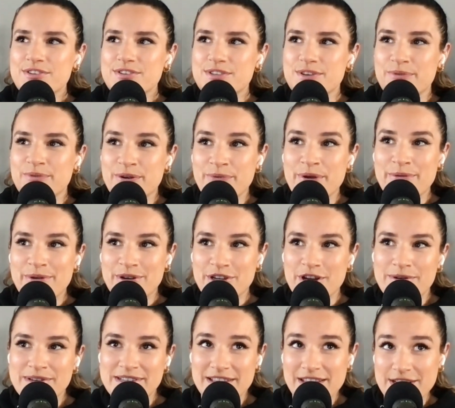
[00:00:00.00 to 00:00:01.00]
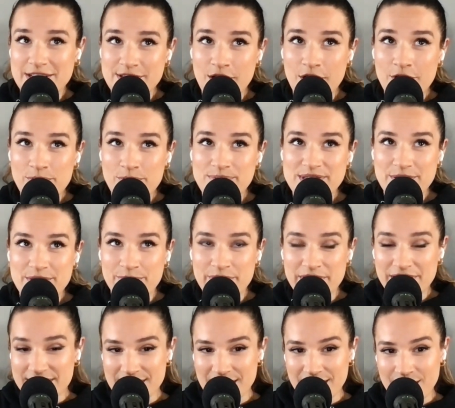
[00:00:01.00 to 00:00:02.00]
So when we would go into these homes, the
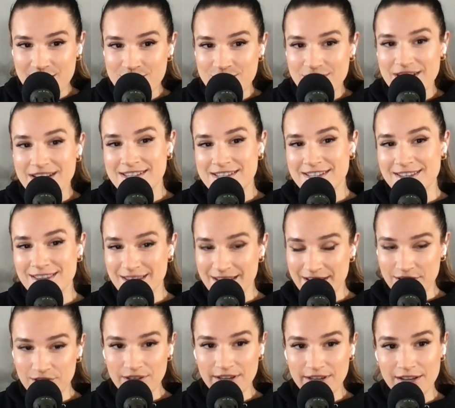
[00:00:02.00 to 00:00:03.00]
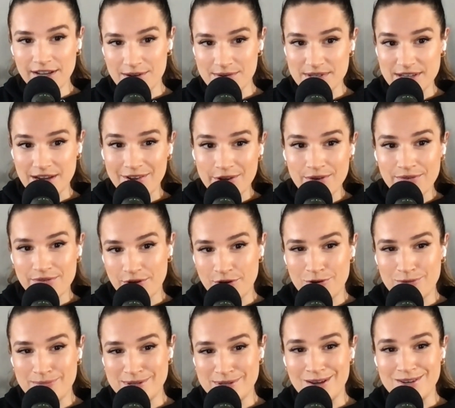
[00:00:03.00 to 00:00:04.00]
real estate agent isn't legally allowed to tell you if the
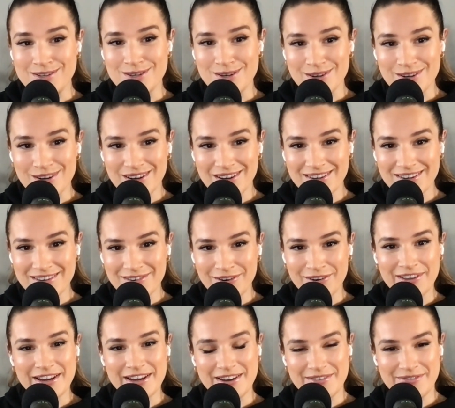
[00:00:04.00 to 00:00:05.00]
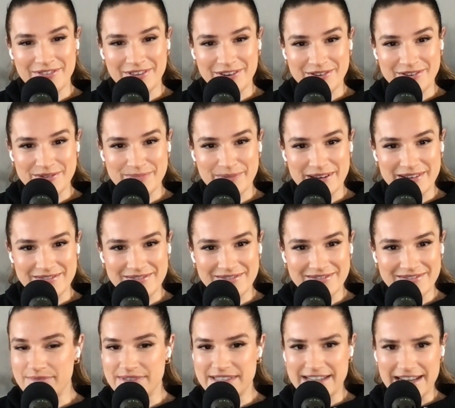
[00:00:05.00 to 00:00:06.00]
home is haunted or not, or like if there's been
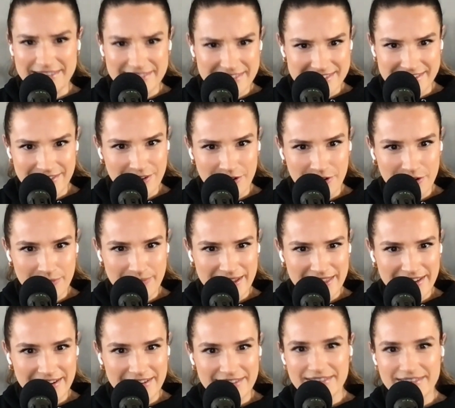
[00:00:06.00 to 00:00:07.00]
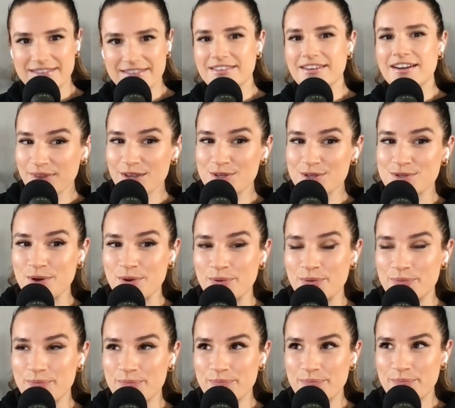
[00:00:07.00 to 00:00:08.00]
deaths in the home, I think.
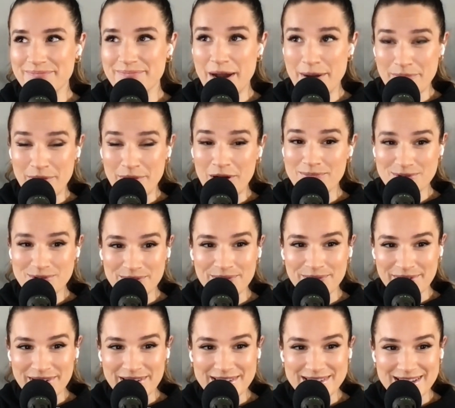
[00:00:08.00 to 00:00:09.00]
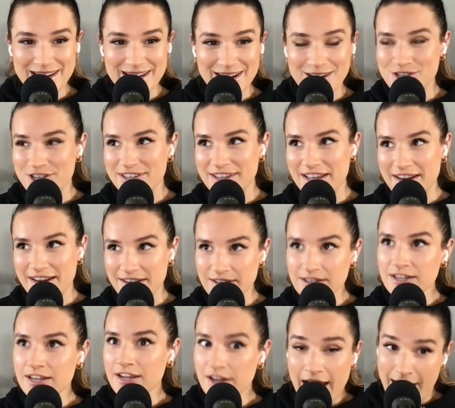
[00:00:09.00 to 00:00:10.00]
So my mom told the real estate agent, like,
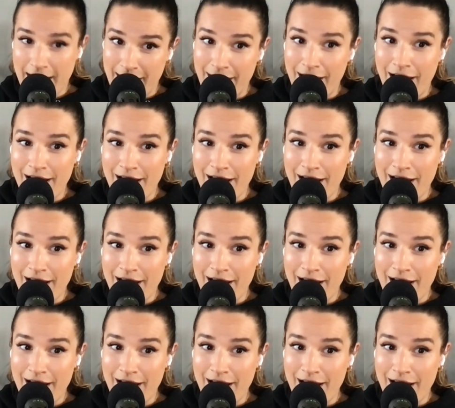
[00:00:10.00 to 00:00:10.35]
hey,